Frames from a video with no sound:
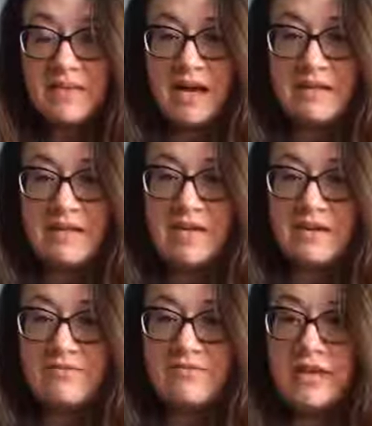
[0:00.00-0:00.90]
and they
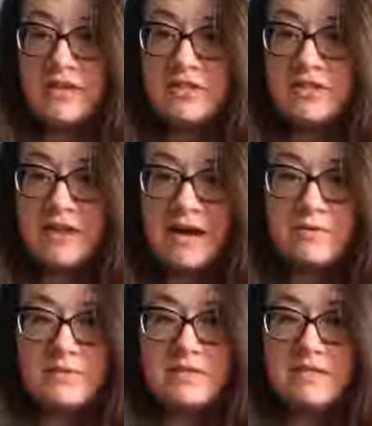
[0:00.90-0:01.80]
could flush
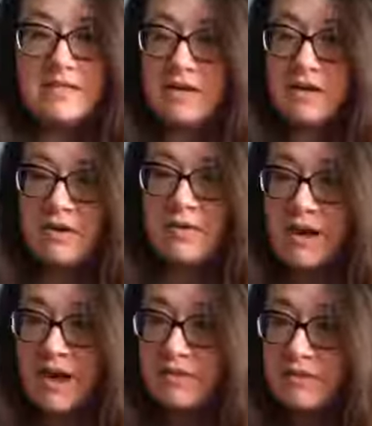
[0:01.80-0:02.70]
out deer or
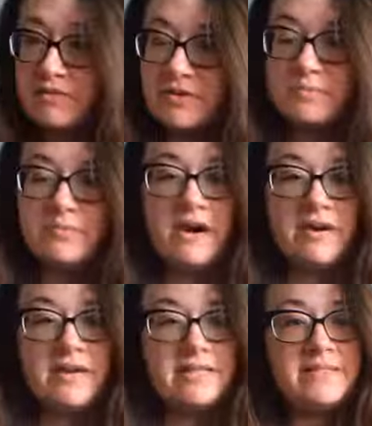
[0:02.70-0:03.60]
elk from
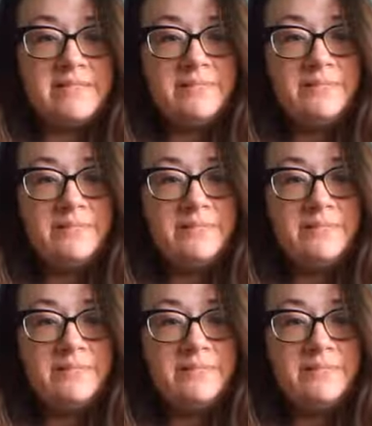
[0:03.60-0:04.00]
prairies.